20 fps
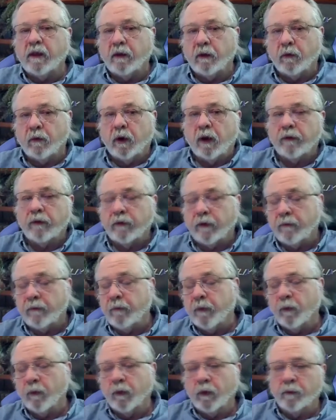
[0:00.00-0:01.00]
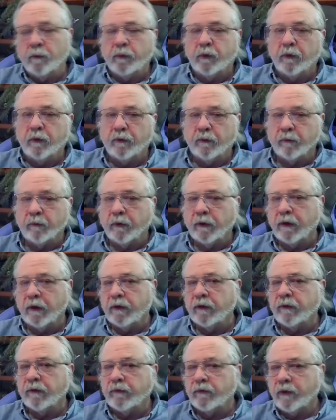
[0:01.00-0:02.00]
or actually I've met one person, but
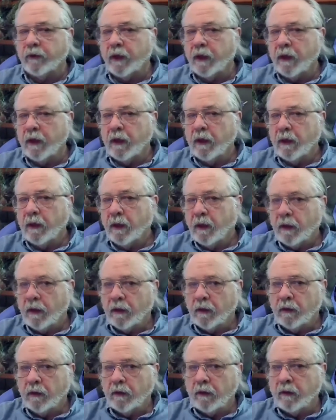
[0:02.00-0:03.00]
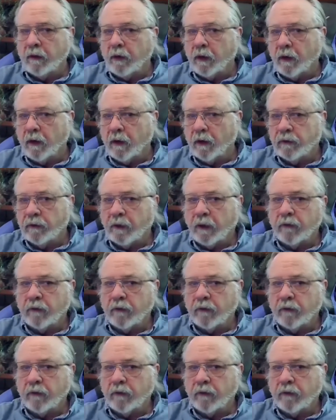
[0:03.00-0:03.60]
it